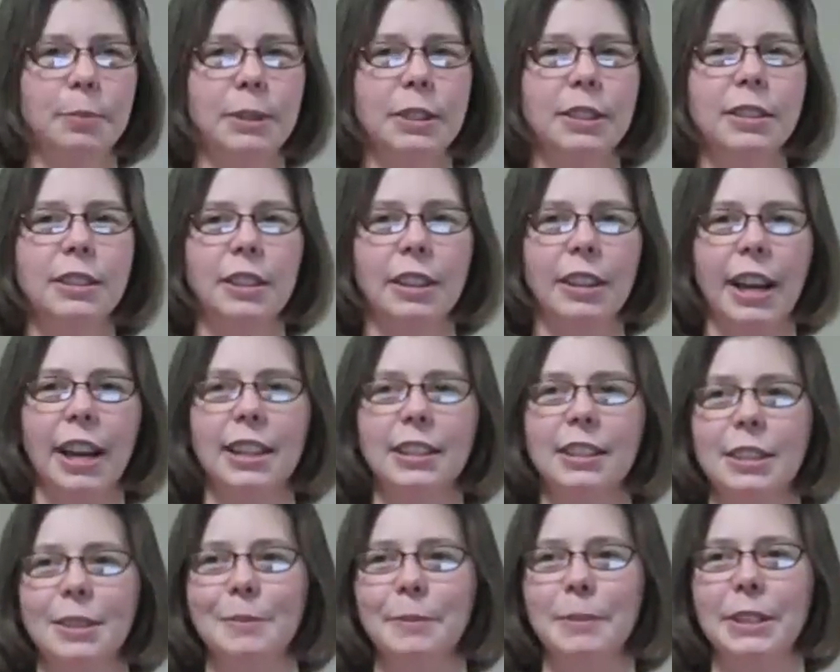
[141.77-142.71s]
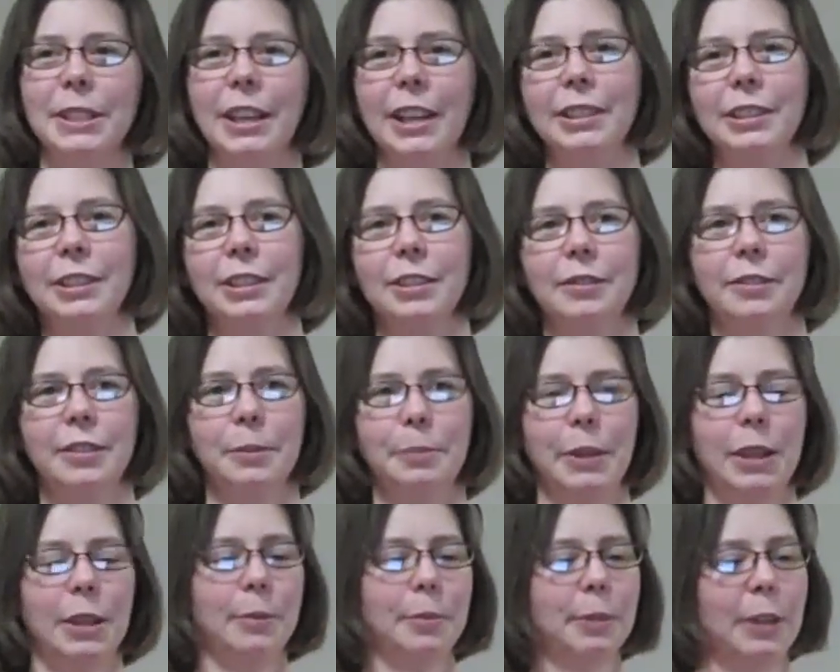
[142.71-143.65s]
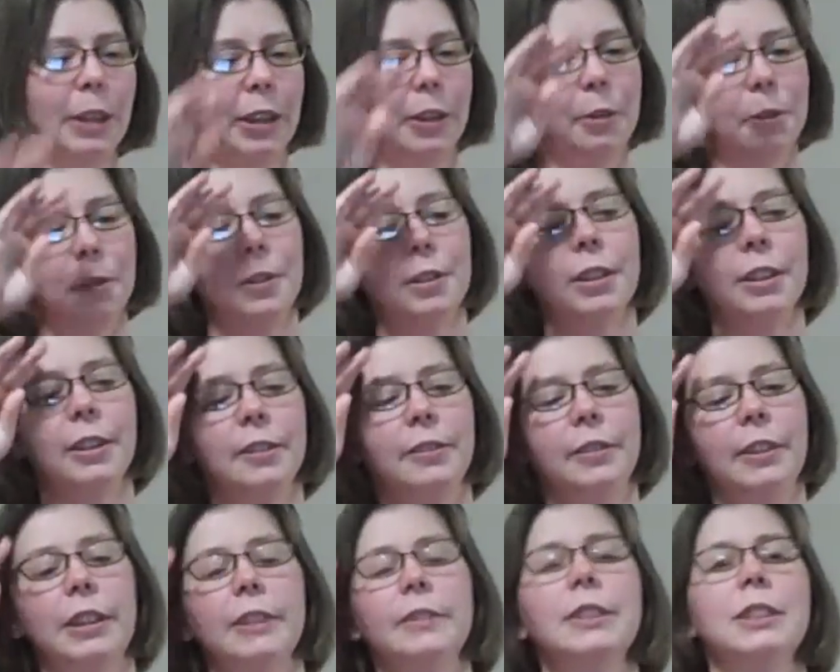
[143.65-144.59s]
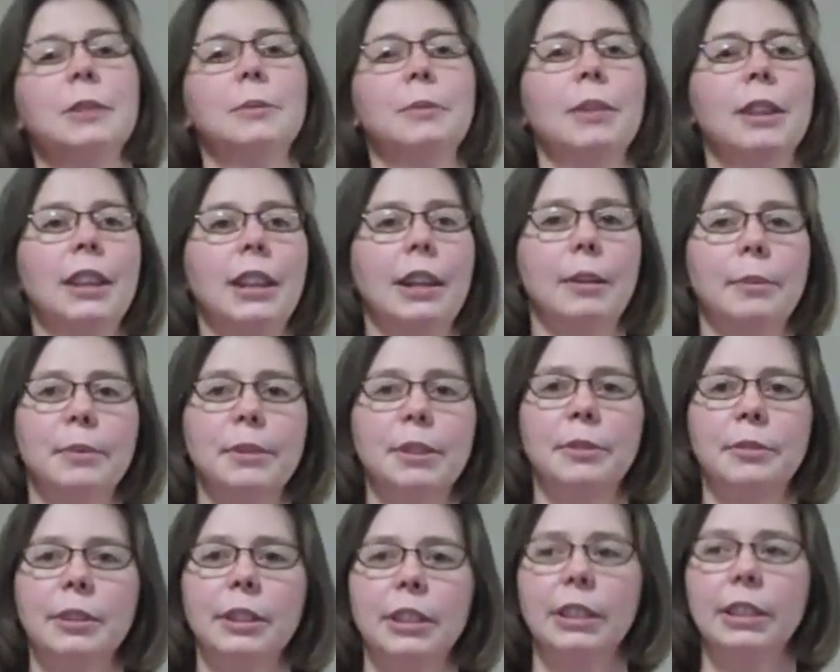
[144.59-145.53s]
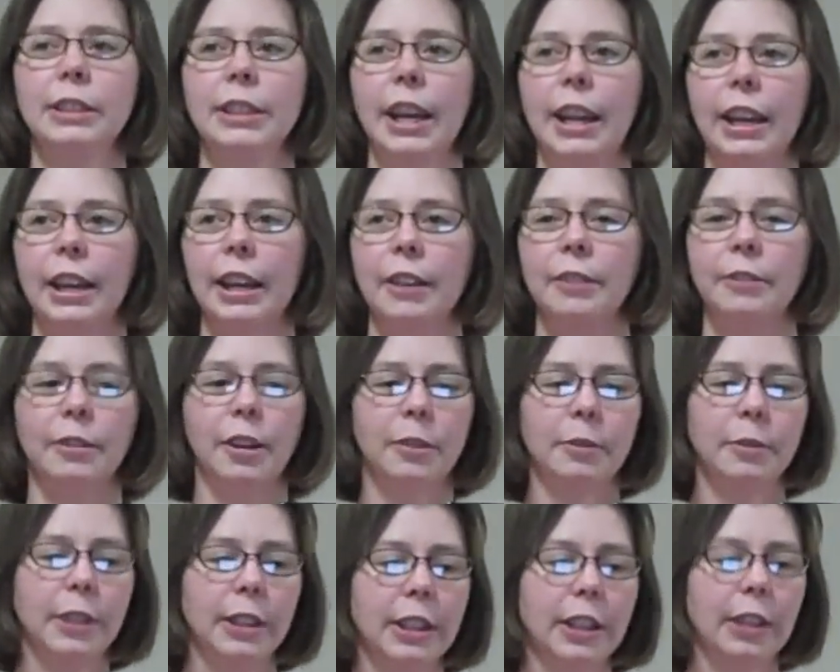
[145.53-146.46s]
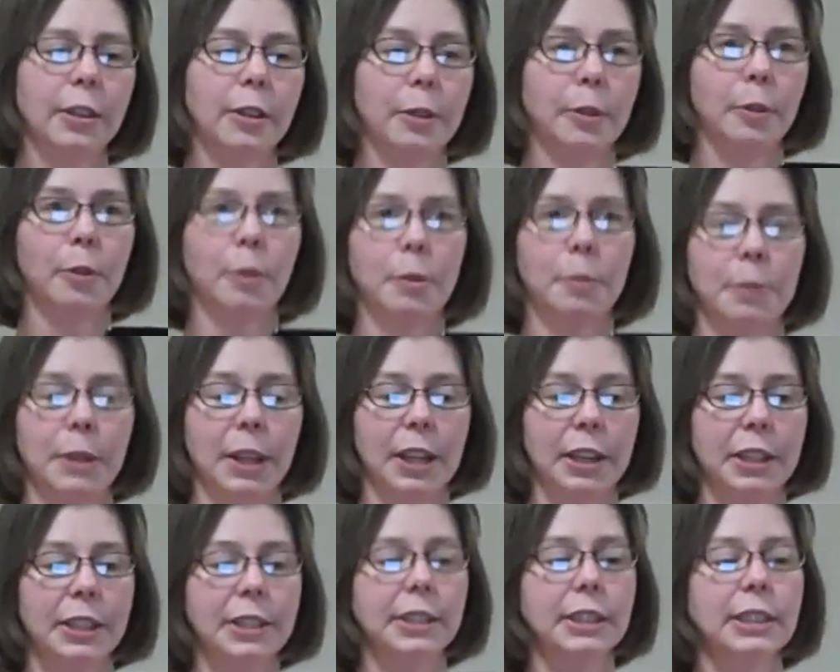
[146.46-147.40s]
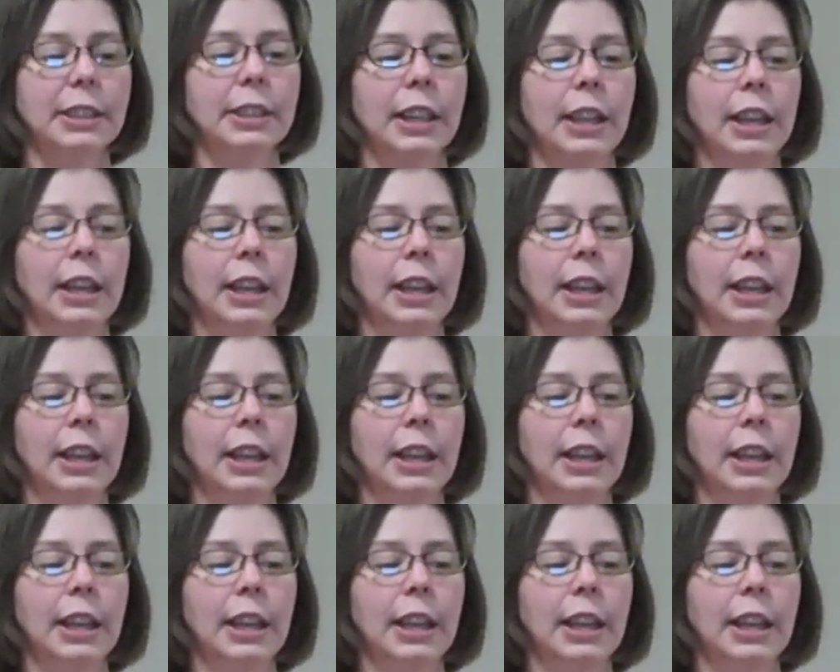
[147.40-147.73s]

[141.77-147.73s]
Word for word: but still has some potential for being pretty cool if, if some themes really take it and run with it, or, or plugins,